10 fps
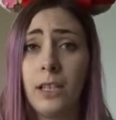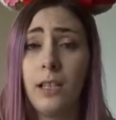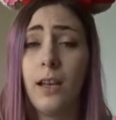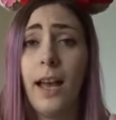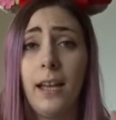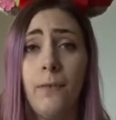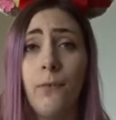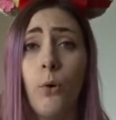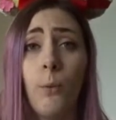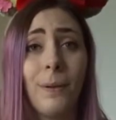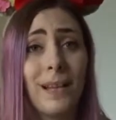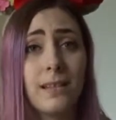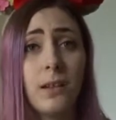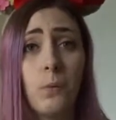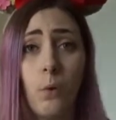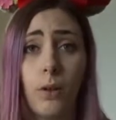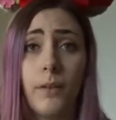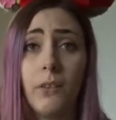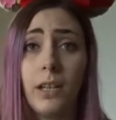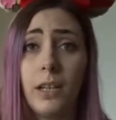a A four plastic
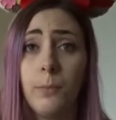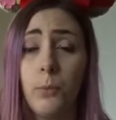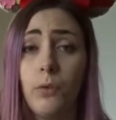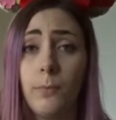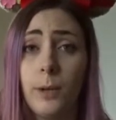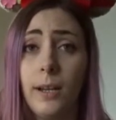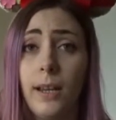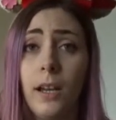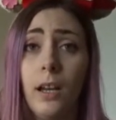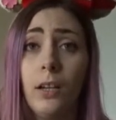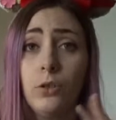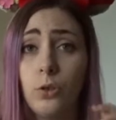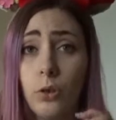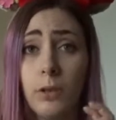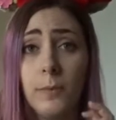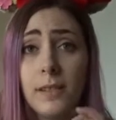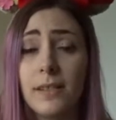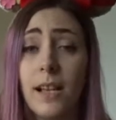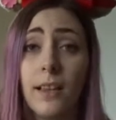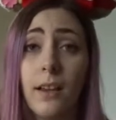wallet that I keep all of my
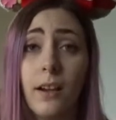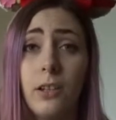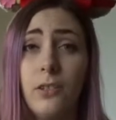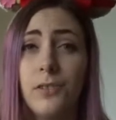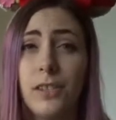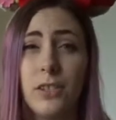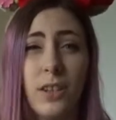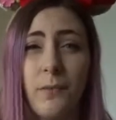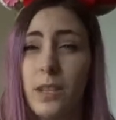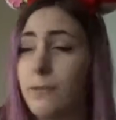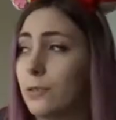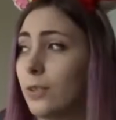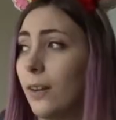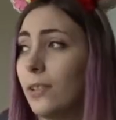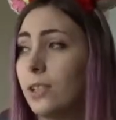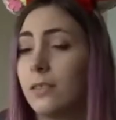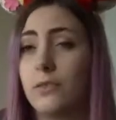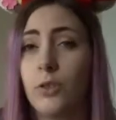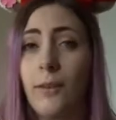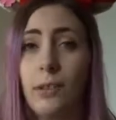documents in. I use this generally for traveling,
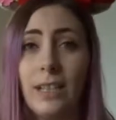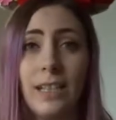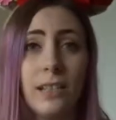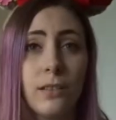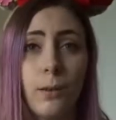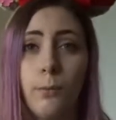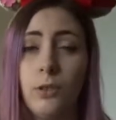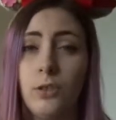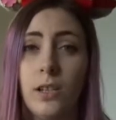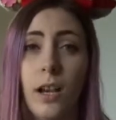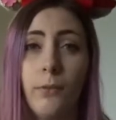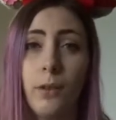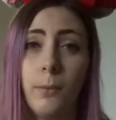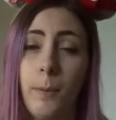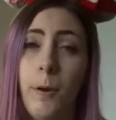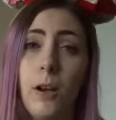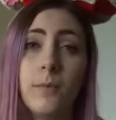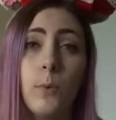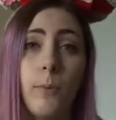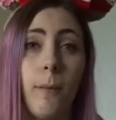traveling, so I would usually have like my
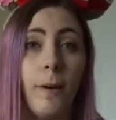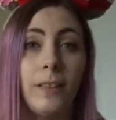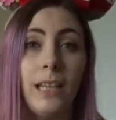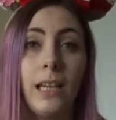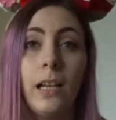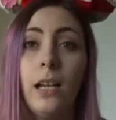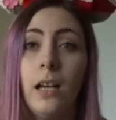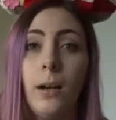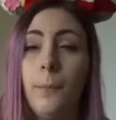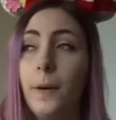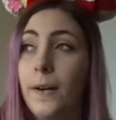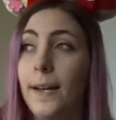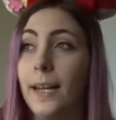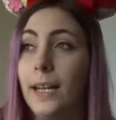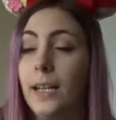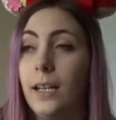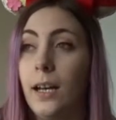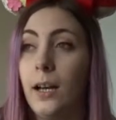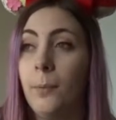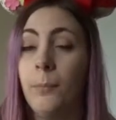passport, my money, my
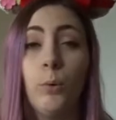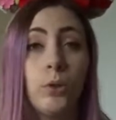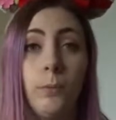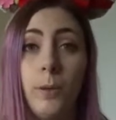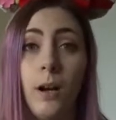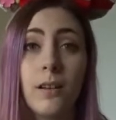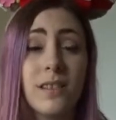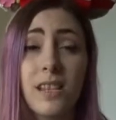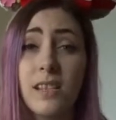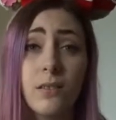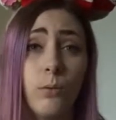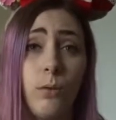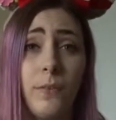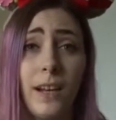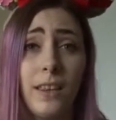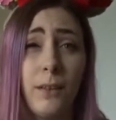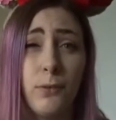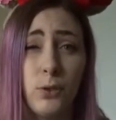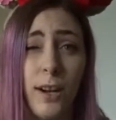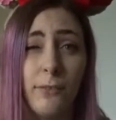um, boarding passes, all of that in there
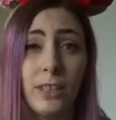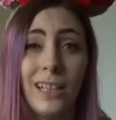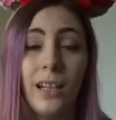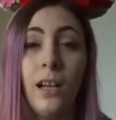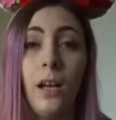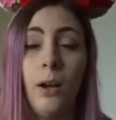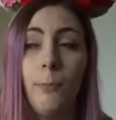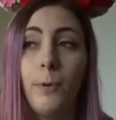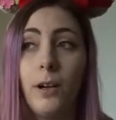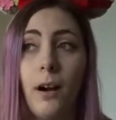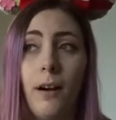for traveling. But